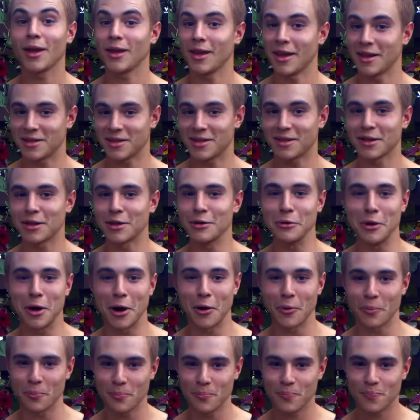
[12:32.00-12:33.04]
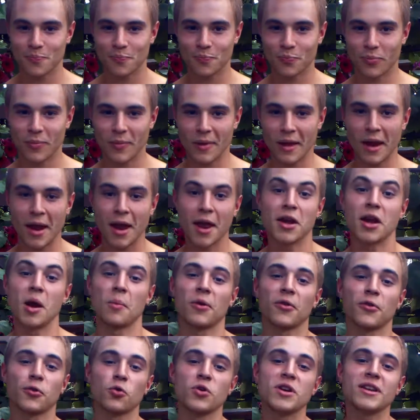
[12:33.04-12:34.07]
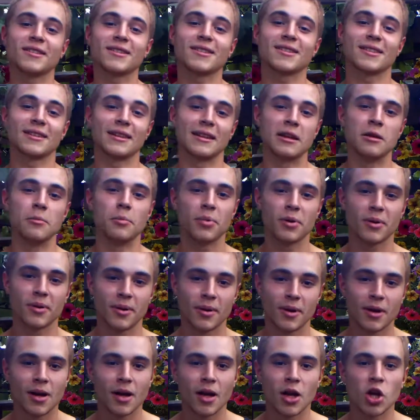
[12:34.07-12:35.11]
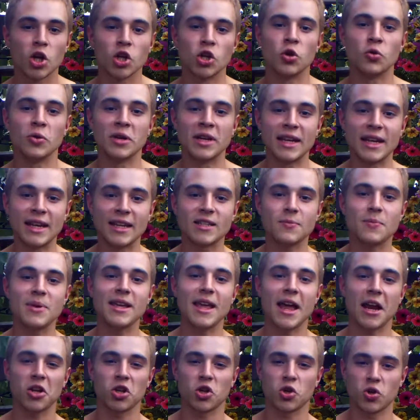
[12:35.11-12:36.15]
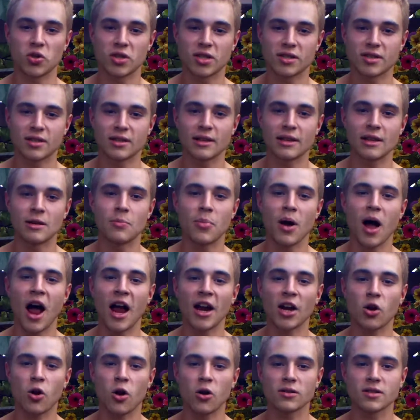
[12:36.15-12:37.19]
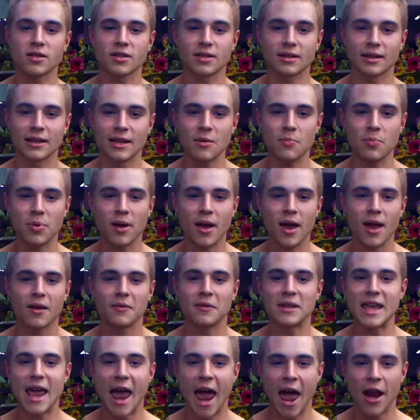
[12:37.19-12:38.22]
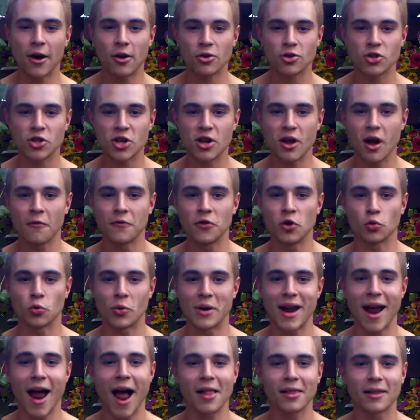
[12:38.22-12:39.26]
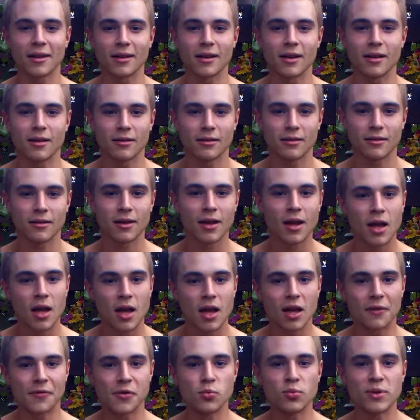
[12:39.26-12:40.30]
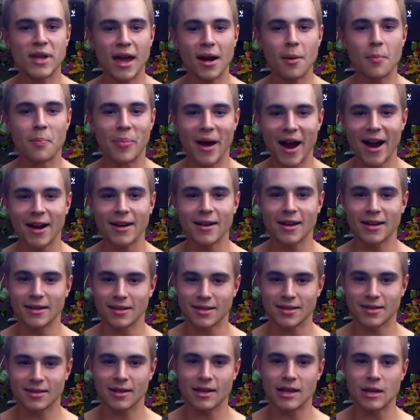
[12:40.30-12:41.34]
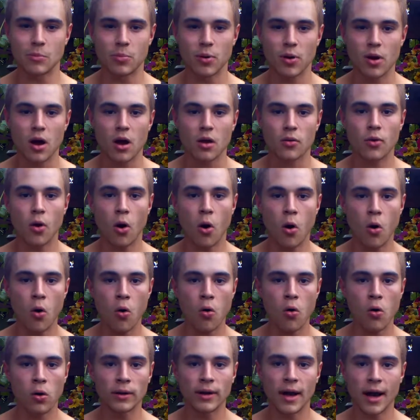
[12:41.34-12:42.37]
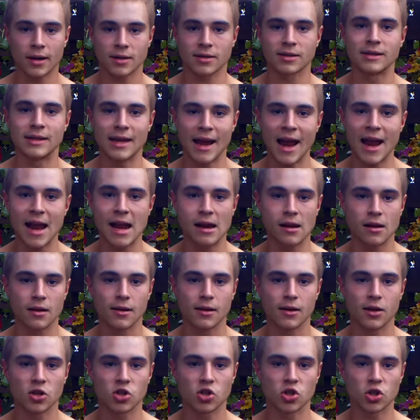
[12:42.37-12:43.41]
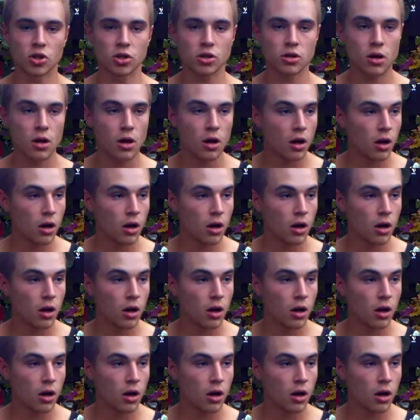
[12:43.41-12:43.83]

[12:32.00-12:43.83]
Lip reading: Instantly you know. Number 3 is sleep. You need to be getting good sleep. I call sleep the energy of your reality. If you get a bad night's sleep, the whole next day is just,